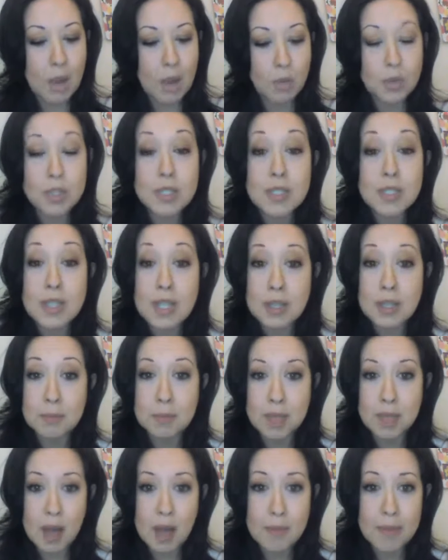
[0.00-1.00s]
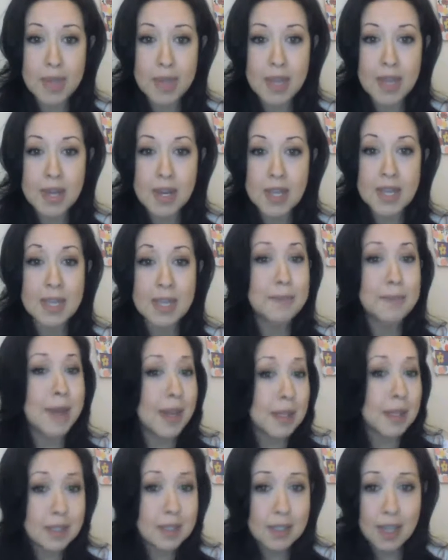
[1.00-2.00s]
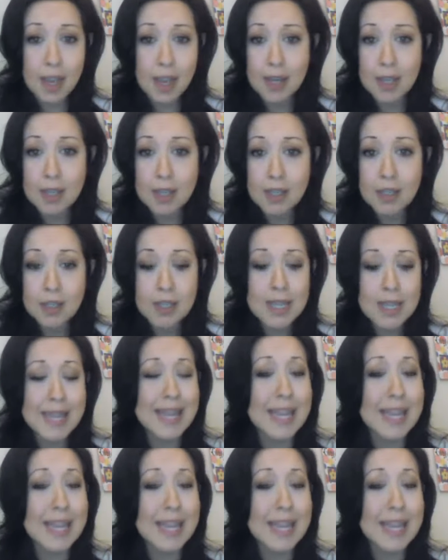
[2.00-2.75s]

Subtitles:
I was seeing them come in emaciated,